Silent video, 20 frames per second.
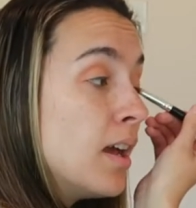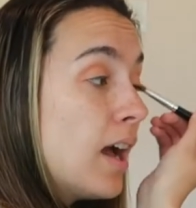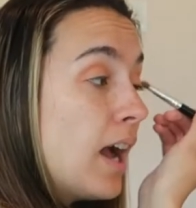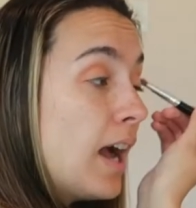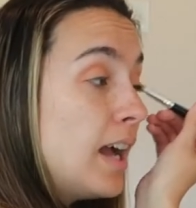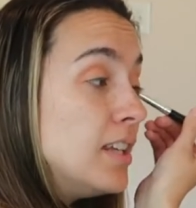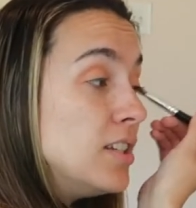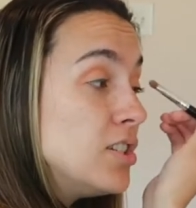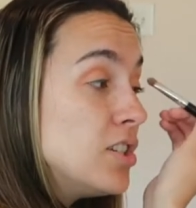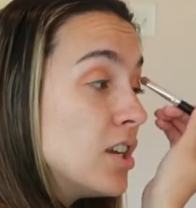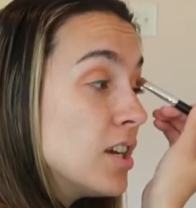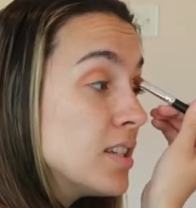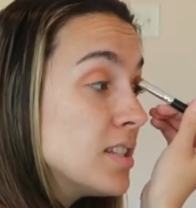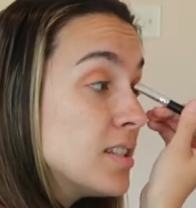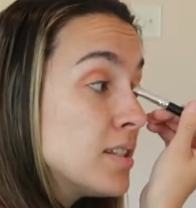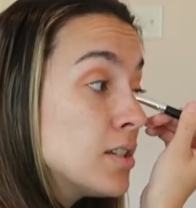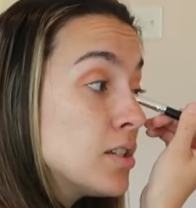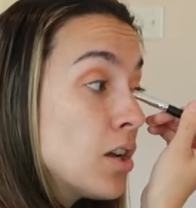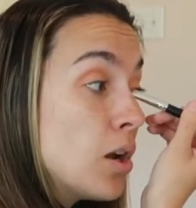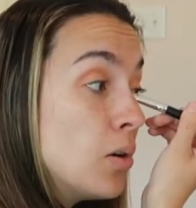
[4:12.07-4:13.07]
I
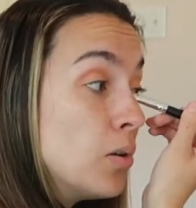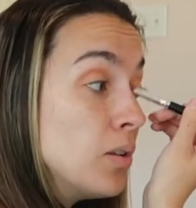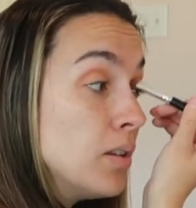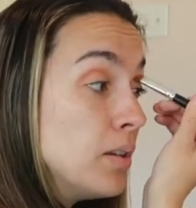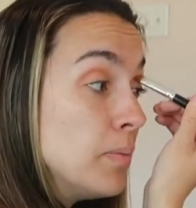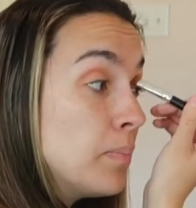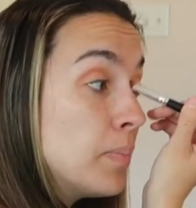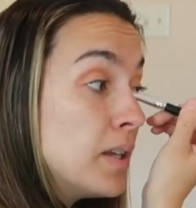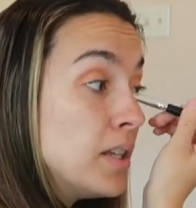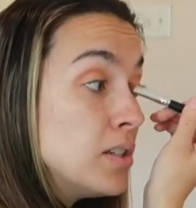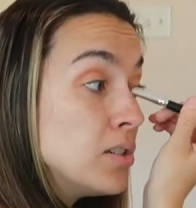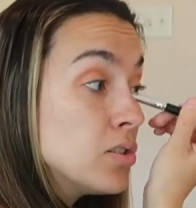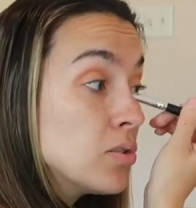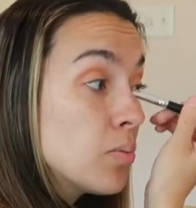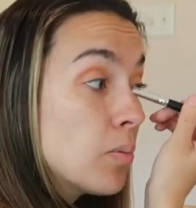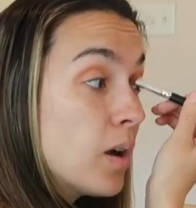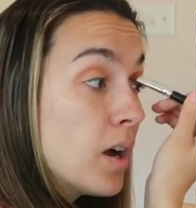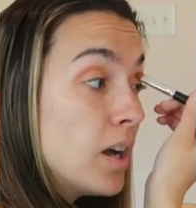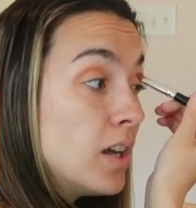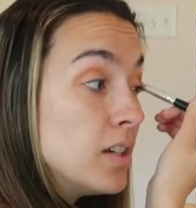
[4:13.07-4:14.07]
just totally binge
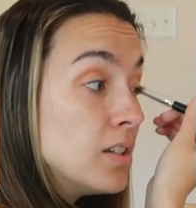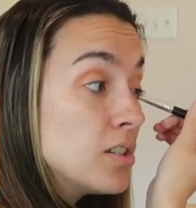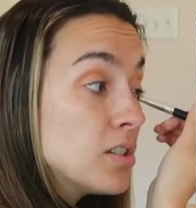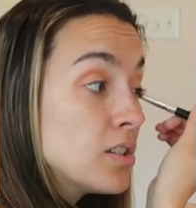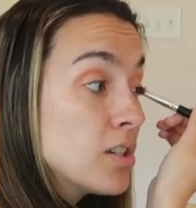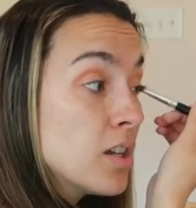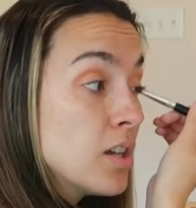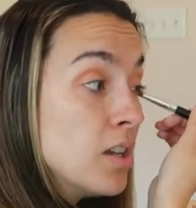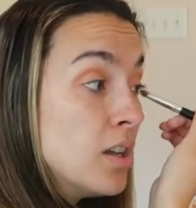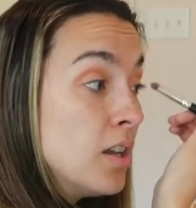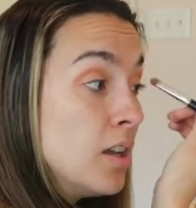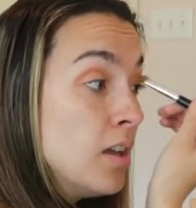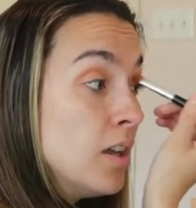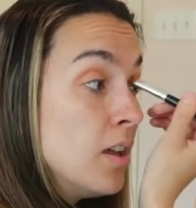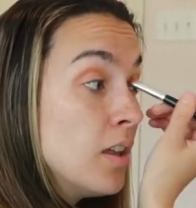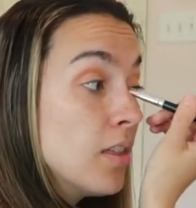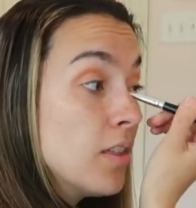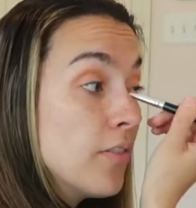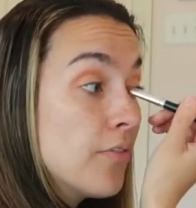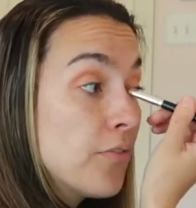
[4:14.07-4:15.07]
watched
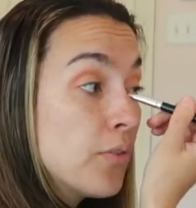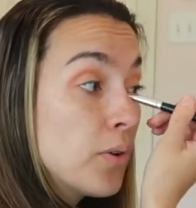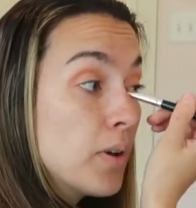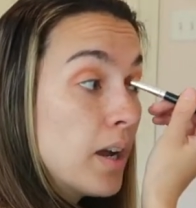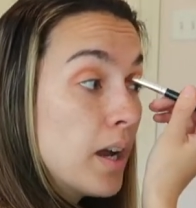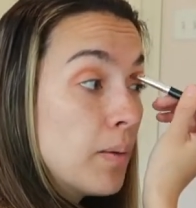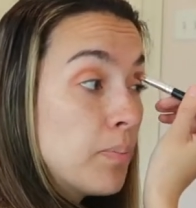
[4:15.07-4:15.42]
the four